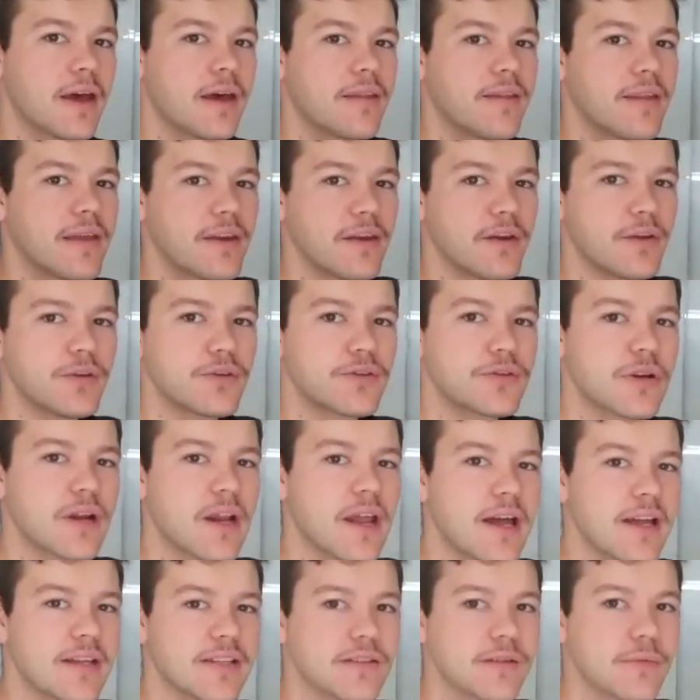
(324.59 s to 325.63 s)
they
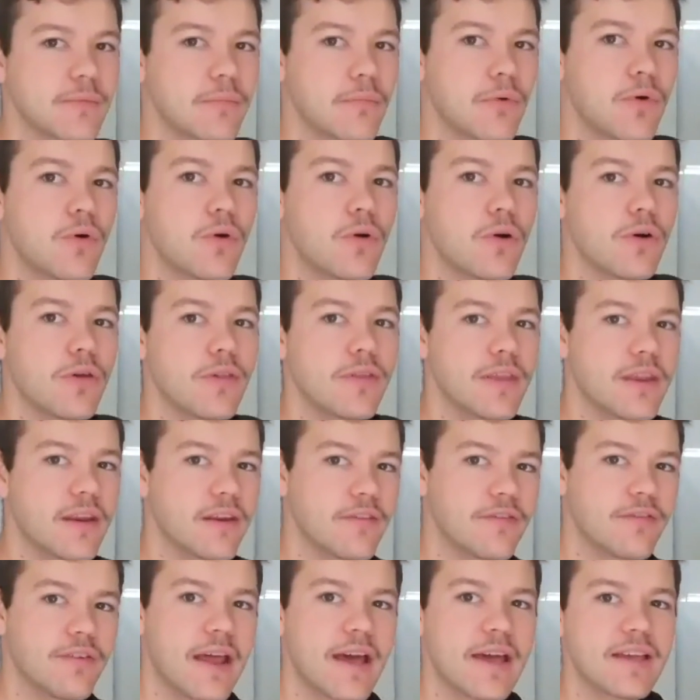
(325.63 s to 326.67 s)
neutralise them more than a
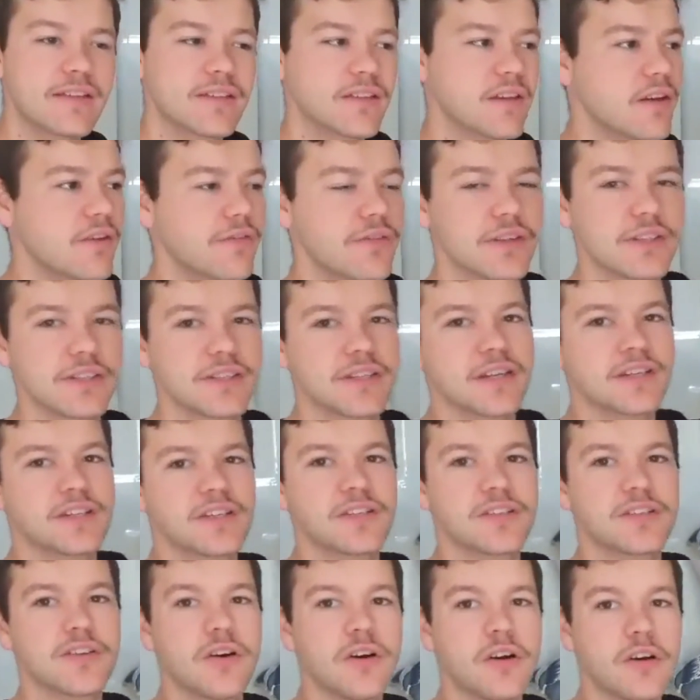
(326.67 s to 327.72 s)
flat surface such
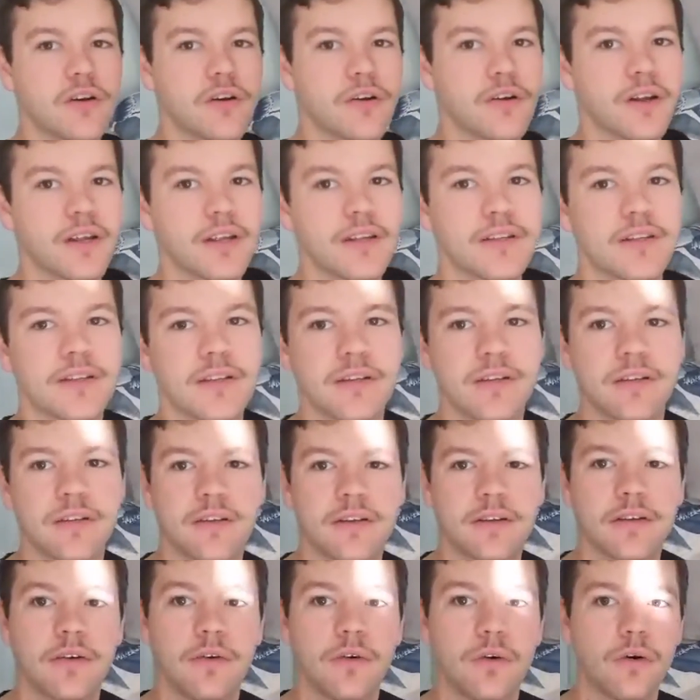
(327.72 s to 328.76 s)
as concrete
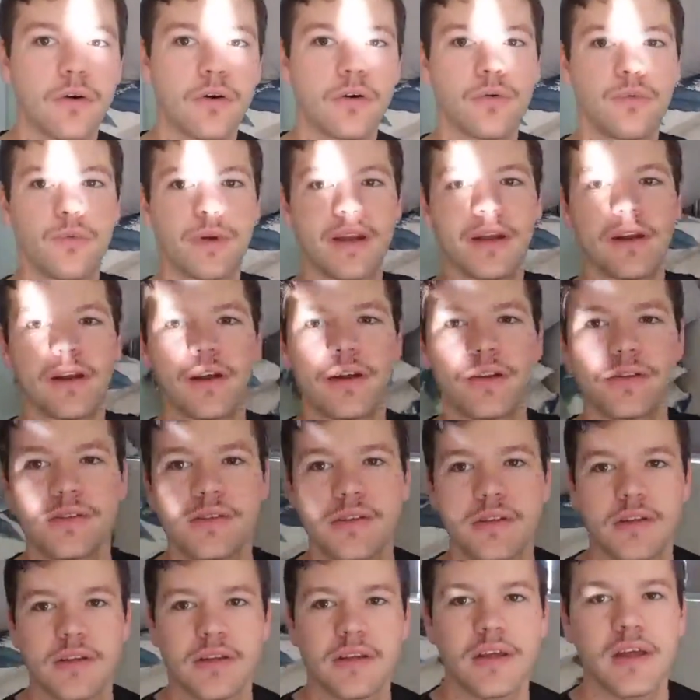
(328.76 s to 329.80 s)
or windows.
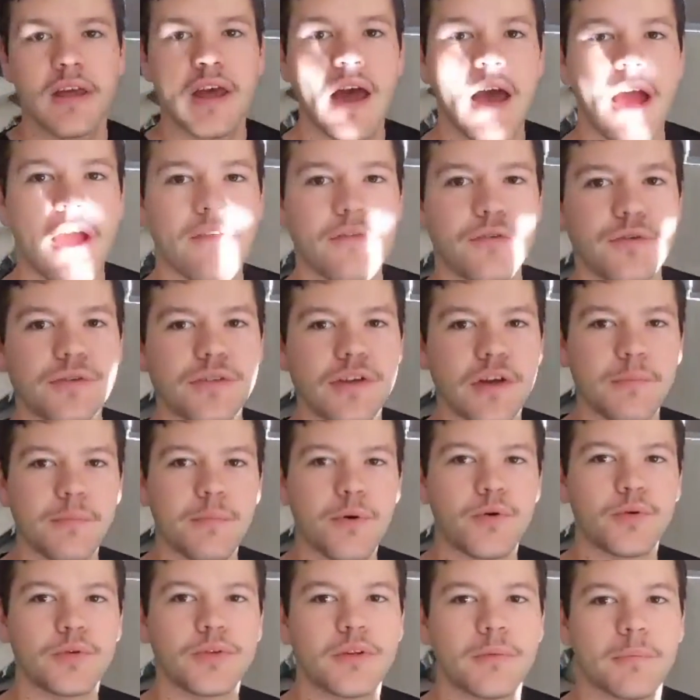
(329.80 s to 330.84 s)
I've also
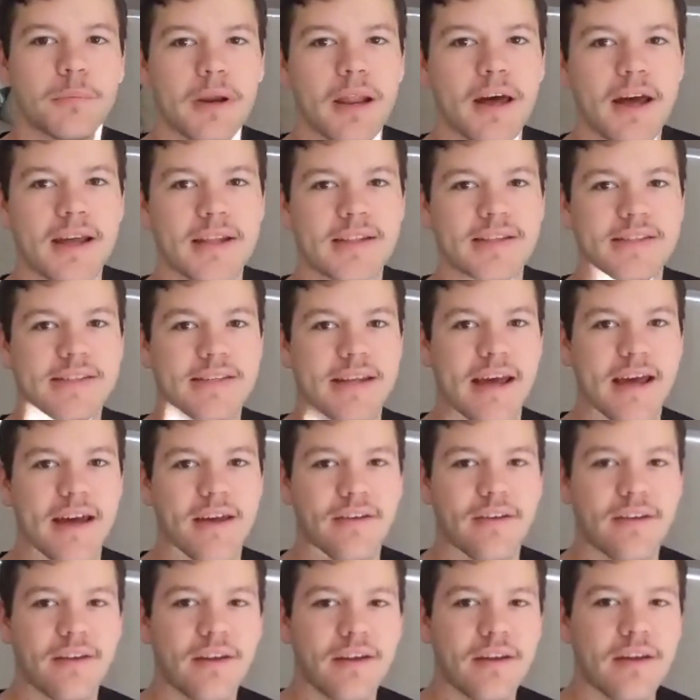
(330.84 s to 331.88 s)
pulled the blinds
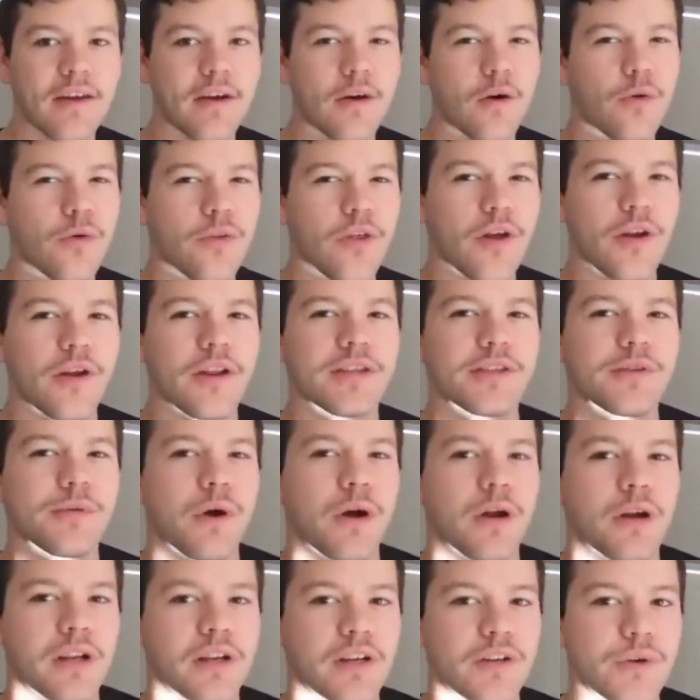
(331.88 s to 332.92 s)
down. Although this will
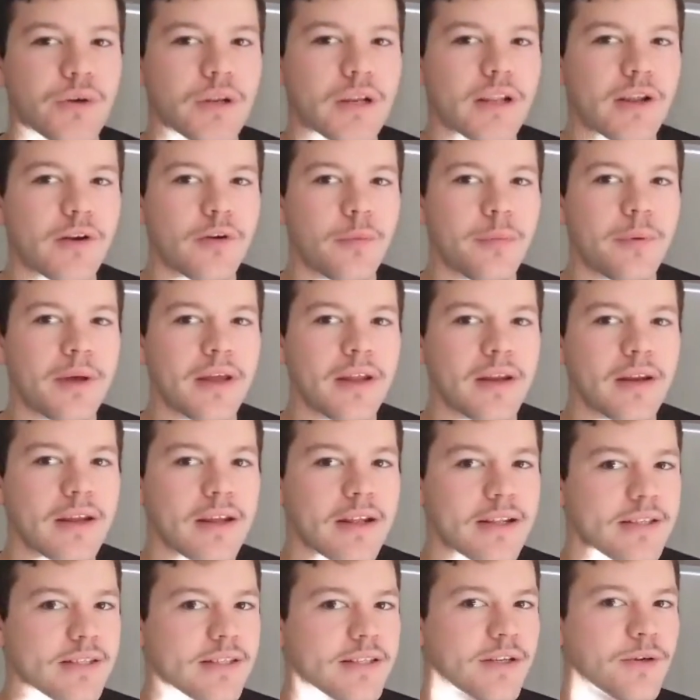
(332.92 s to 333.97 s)
only do a little bit,
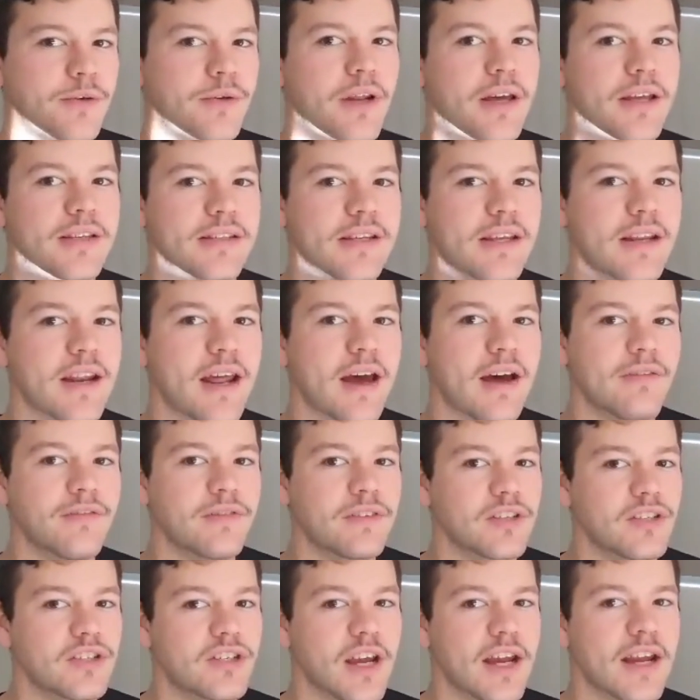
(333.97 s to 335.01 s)
it still does enough
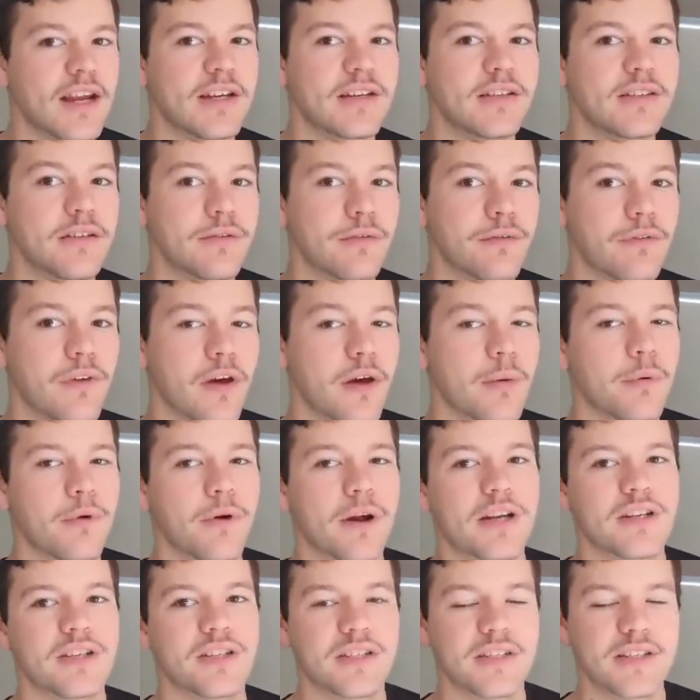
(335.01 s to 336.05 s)
to change the
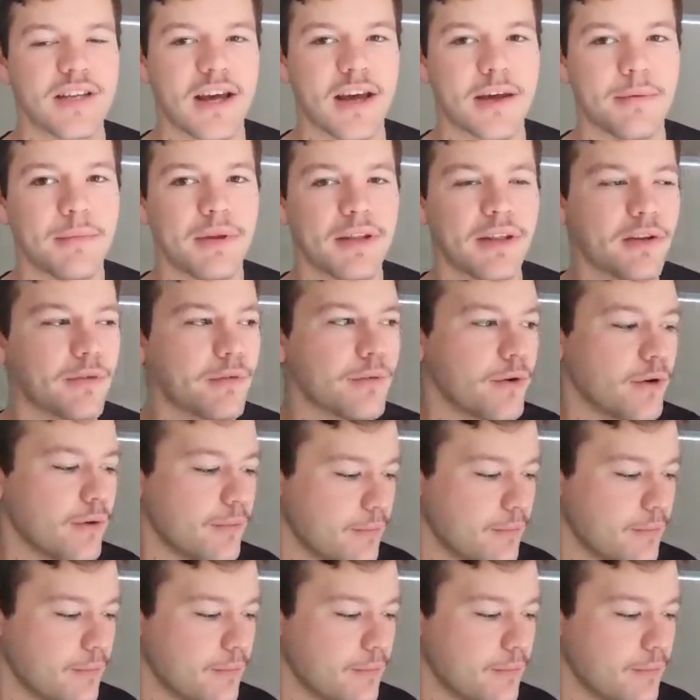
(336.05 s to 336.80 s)
reverberation time in the room.